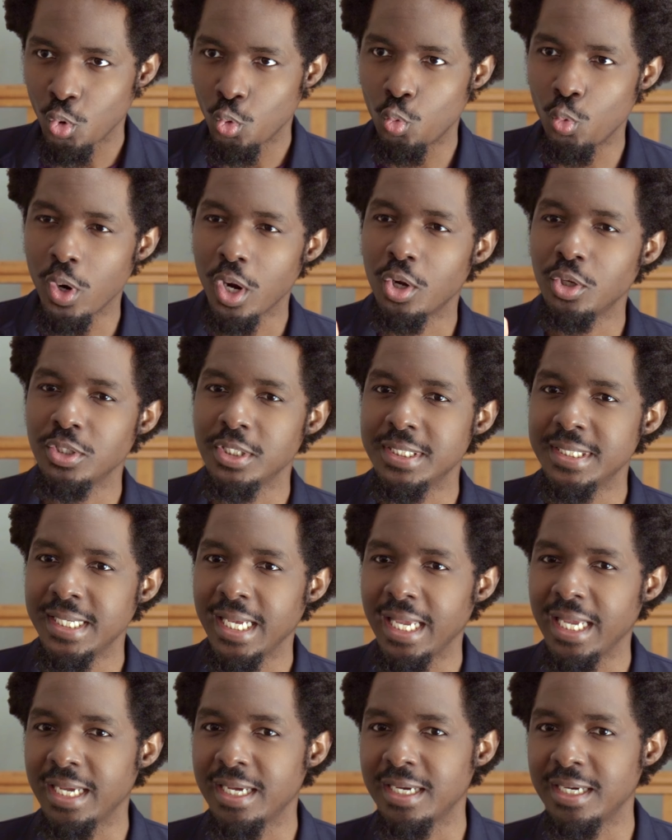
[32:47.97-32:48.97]
we're going to
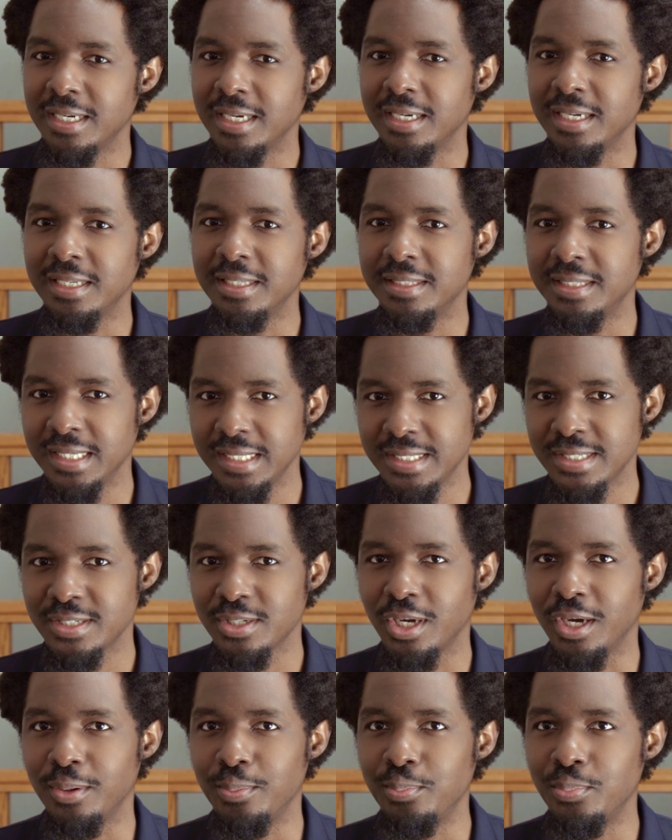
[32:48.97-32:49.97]
take
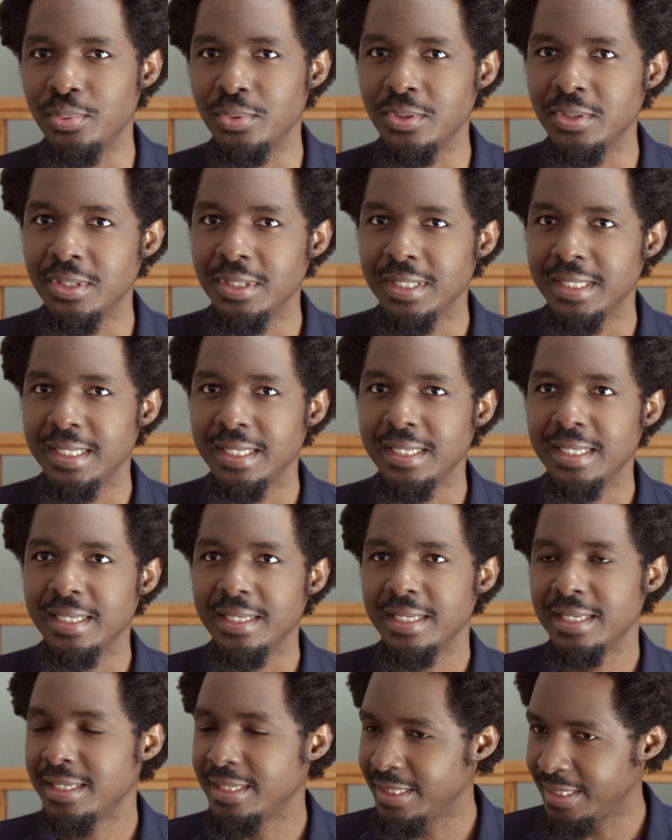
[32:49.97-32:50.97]
this up
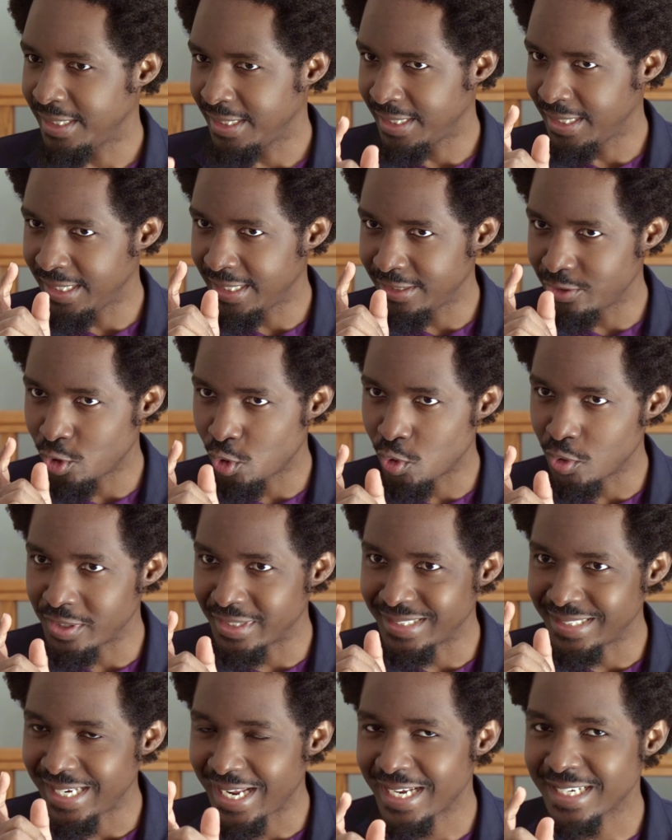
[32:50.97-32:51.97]
in our
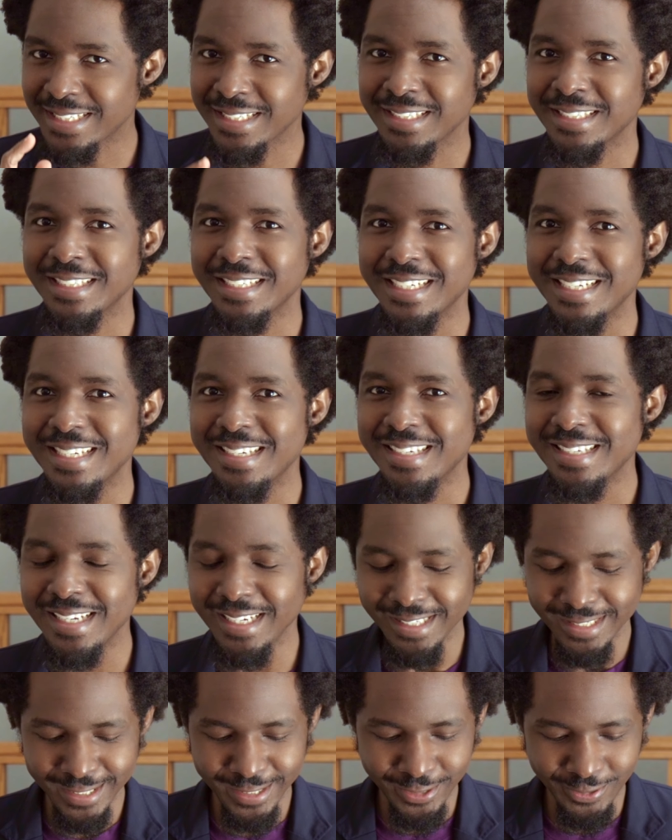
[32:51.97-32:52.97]
next
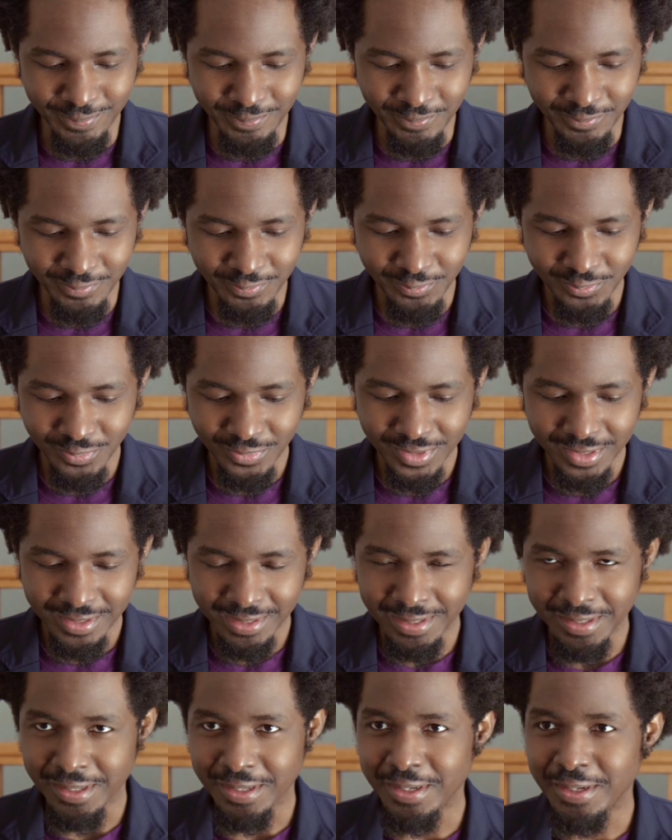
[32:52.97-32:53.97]
sitting
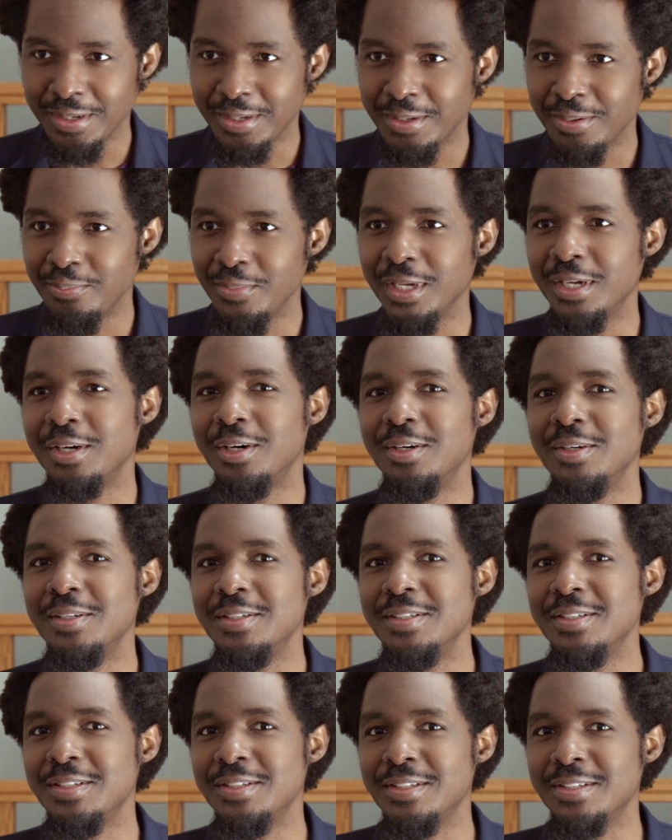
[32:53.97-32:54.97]

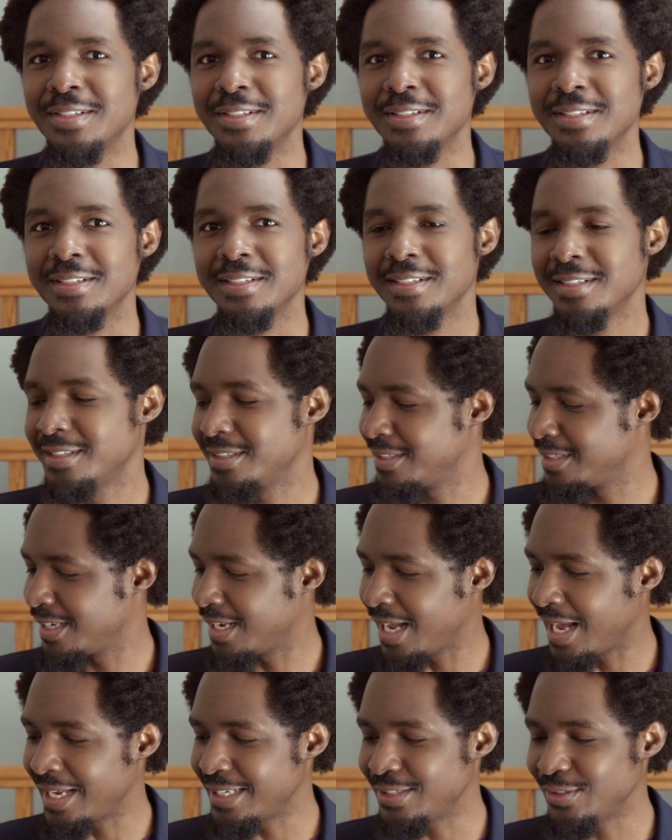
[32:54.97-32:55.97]
because,
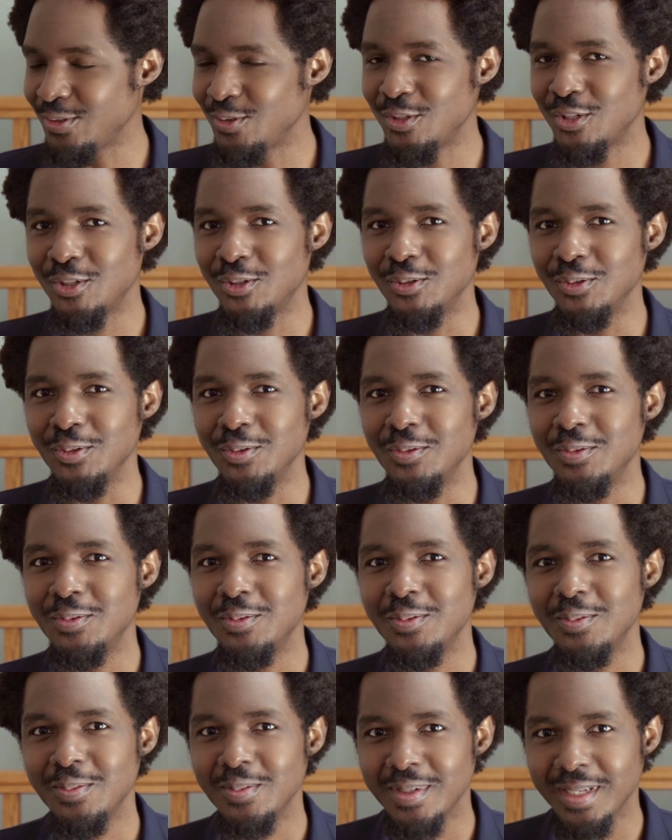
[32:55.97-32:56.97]
as you know,
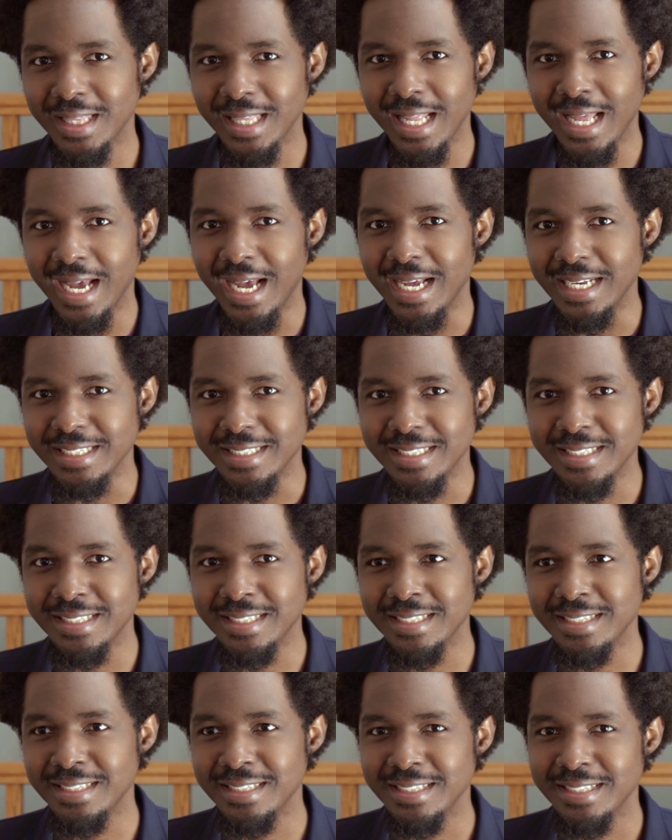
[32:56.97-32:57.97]

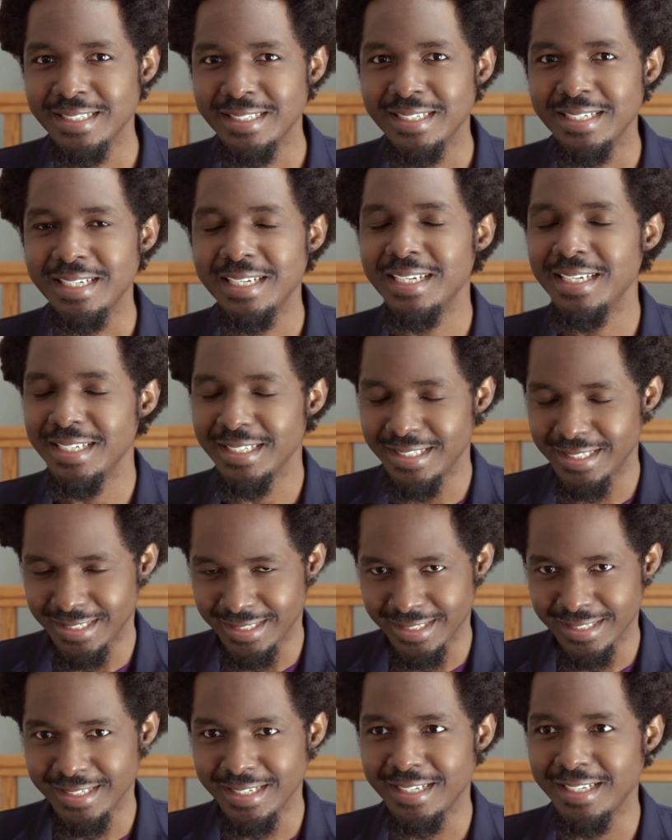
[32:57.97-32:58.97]
class
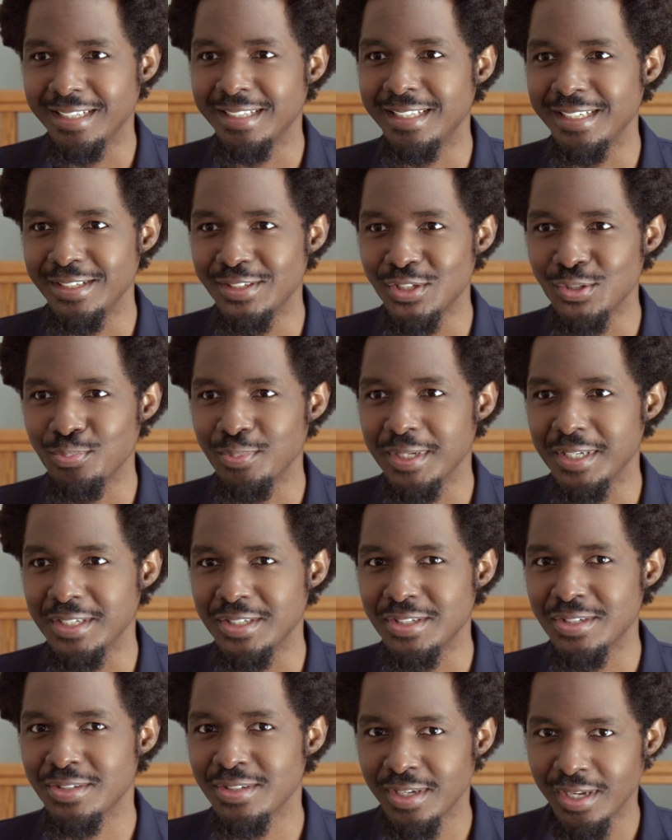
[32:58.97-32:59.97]
is
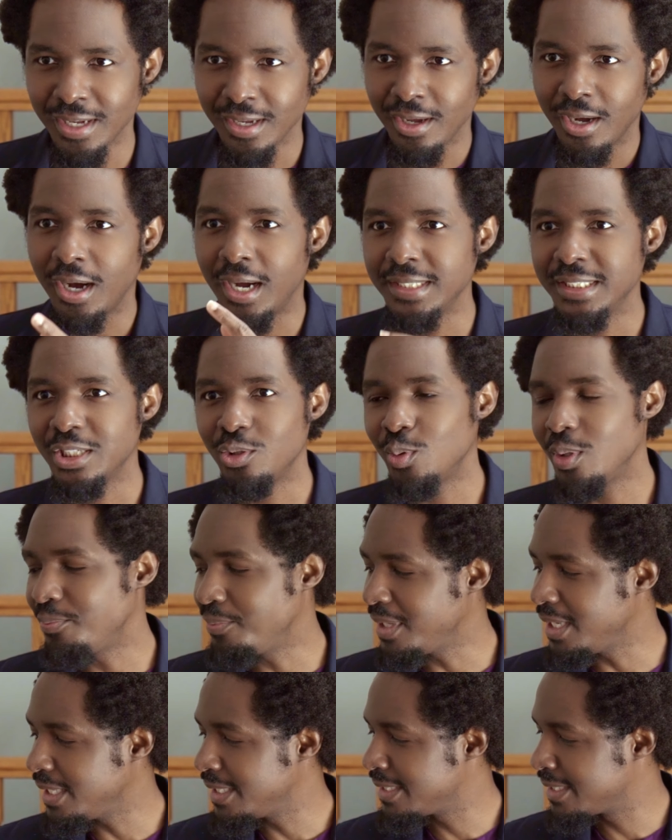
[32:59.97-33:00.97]
dismissed. Until we
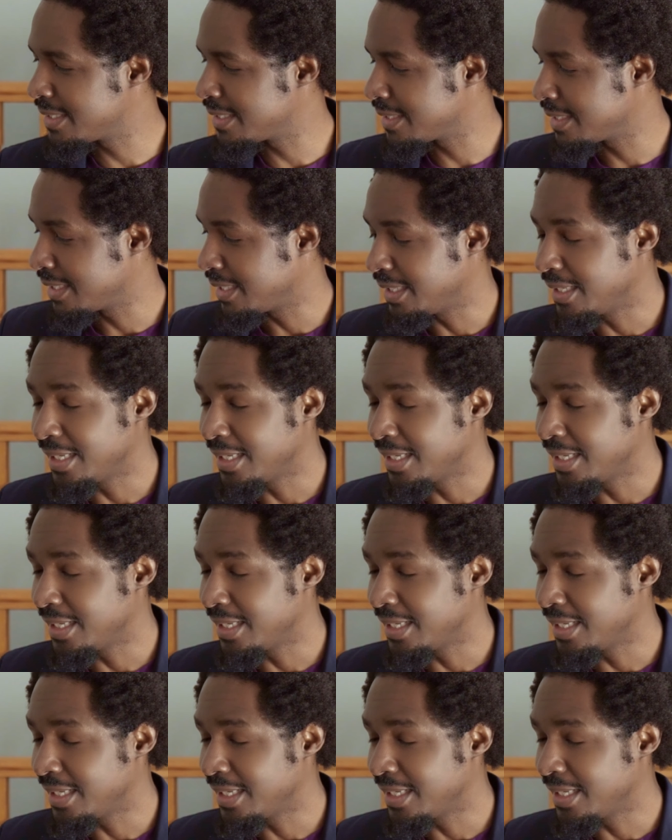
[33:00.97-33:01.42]
meet